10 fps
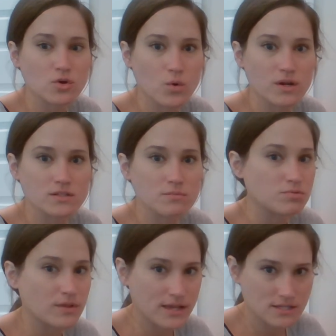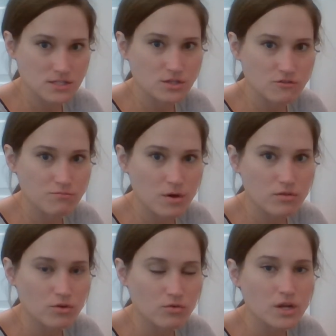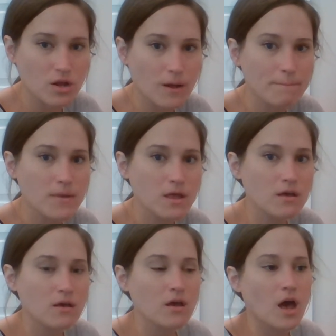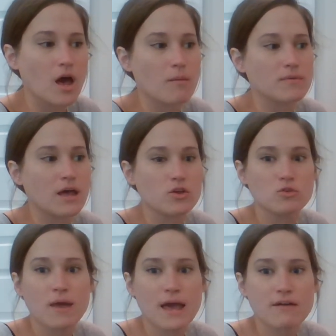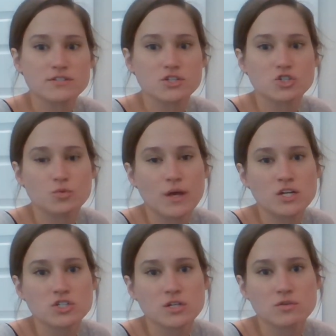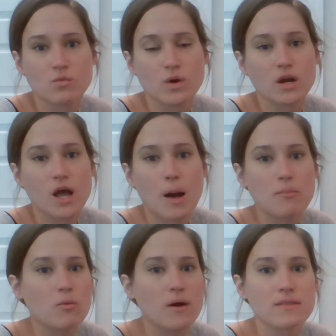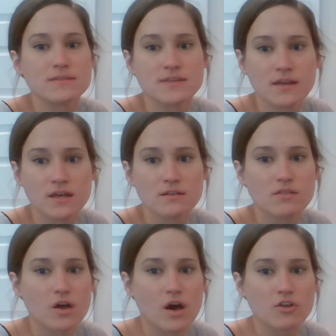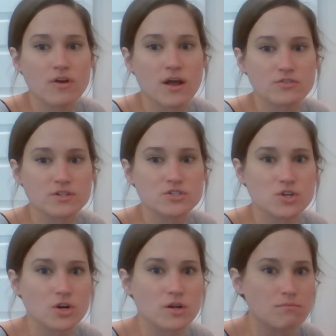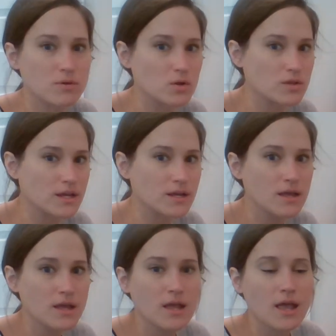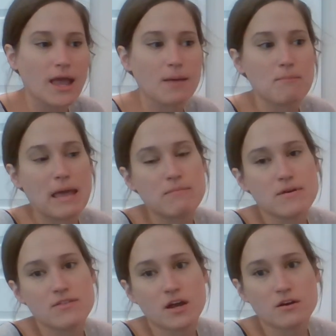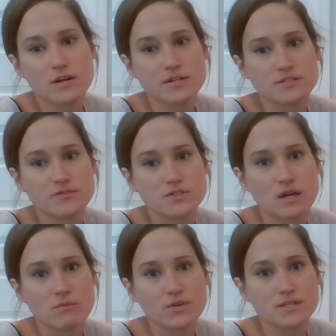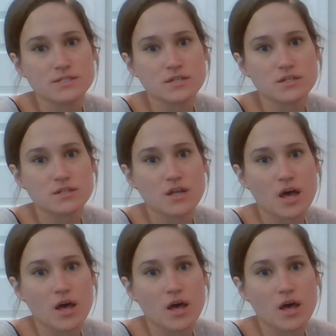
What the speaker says: according to plans that you've both agreed on. Now, you may have a situation where a couple months in, the contractor has started building, and maybe there is, for some reason,